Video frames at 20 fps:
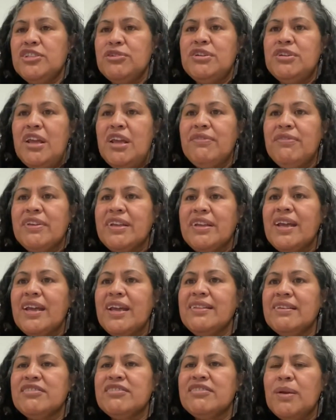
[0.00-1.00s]
as you
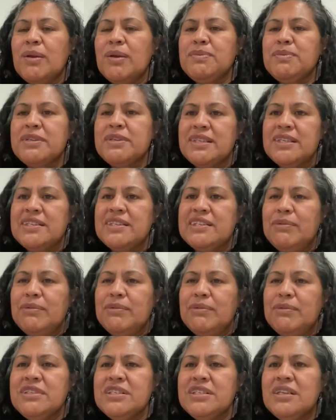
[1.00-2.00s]
navigate these types of
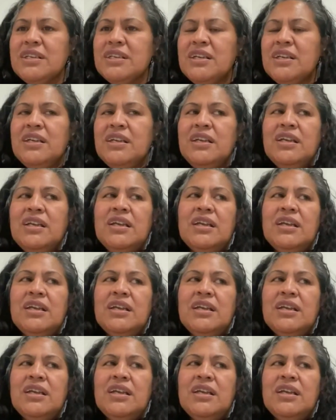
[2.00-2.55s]
systems